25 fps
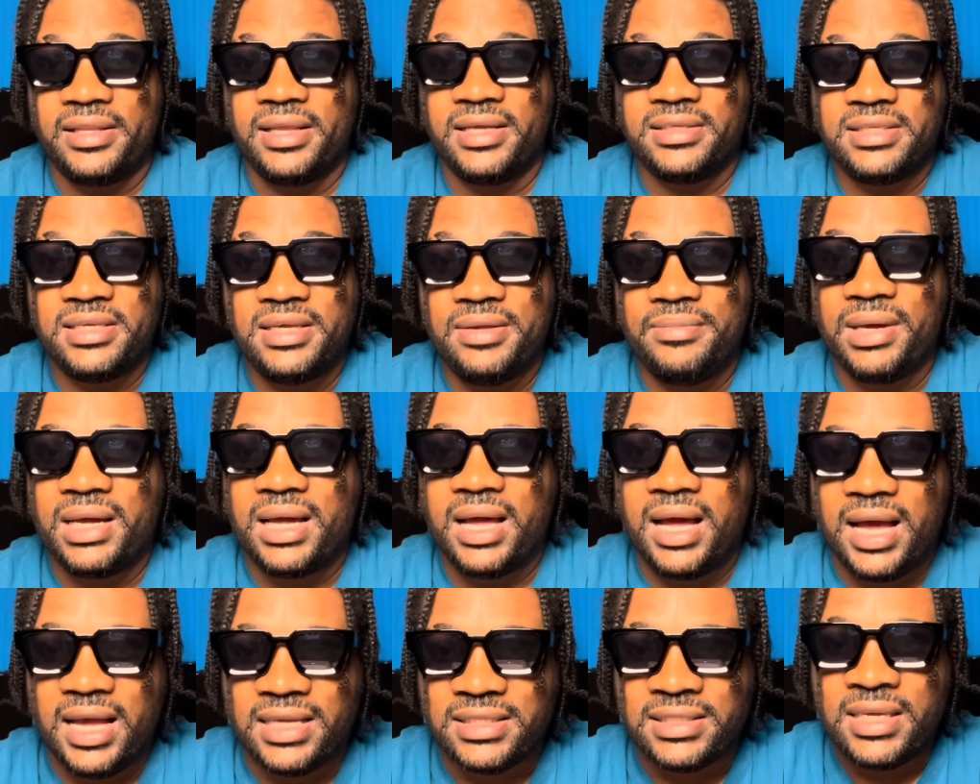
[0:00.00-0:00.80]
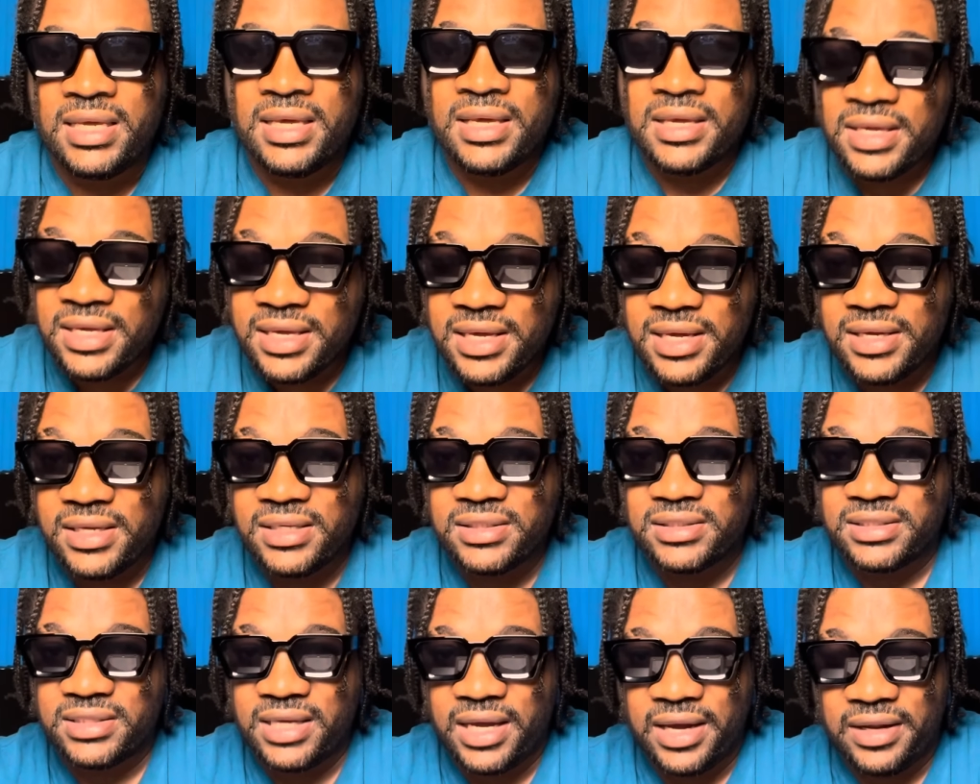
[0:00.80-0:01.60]
You see, because he
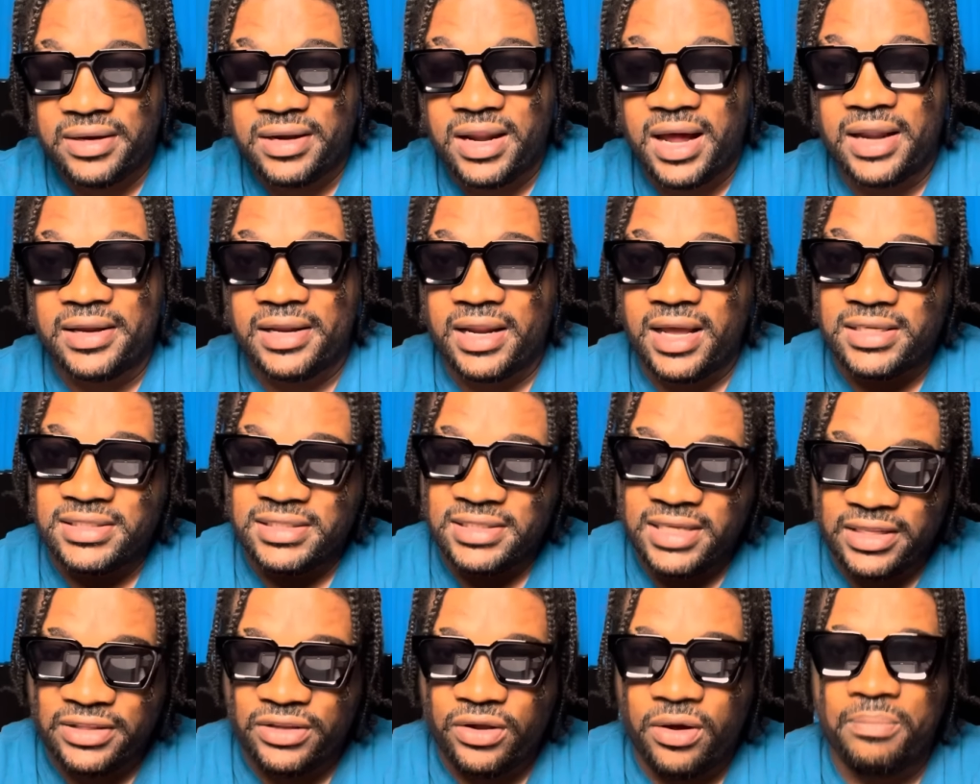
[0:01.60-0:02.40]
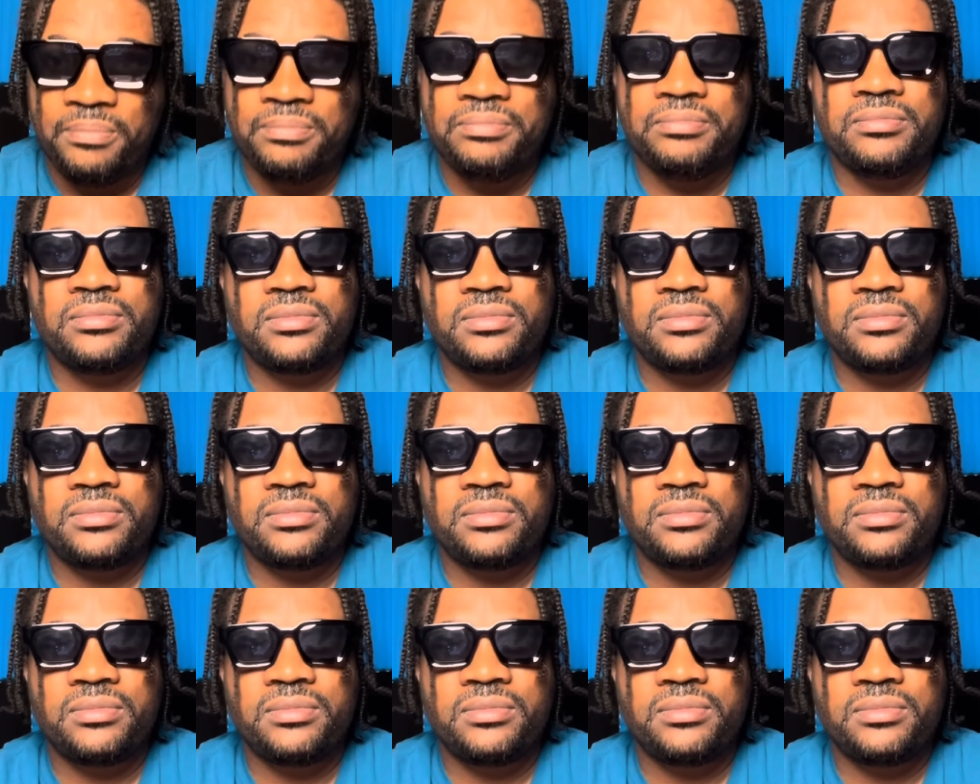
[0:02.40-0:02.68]
is saying that a setup.